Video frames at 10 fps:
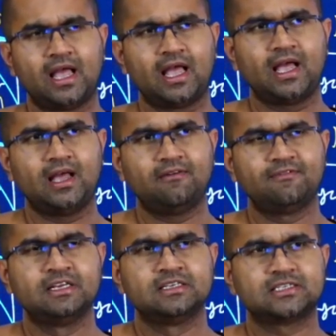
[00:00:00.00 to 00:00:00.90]

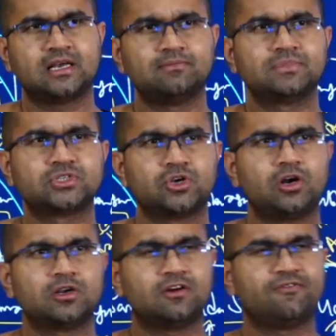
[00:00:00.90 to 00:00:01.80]
have some
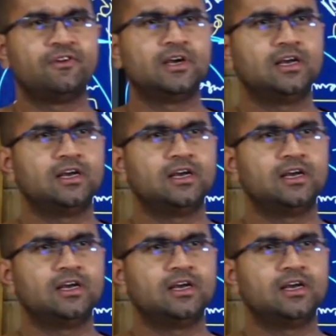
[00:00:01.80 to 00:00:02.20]
sort of